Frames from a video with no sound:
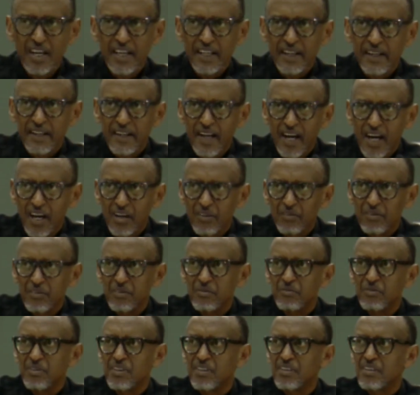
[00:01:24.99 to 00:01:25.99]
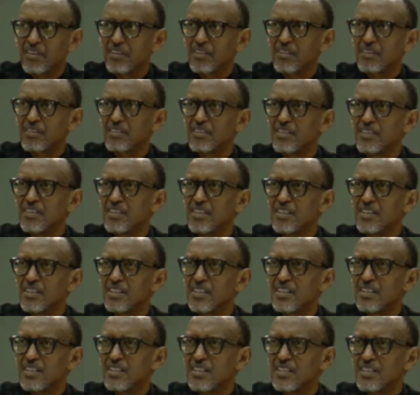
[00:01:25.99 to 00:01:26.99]
endowed with
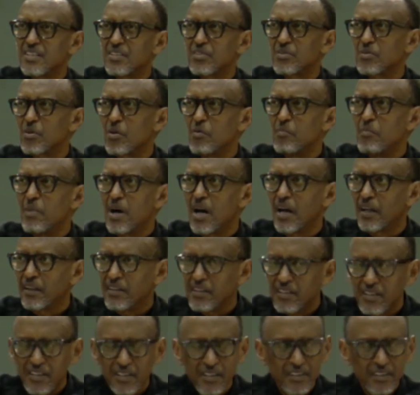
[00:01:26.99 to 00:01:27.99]
so much,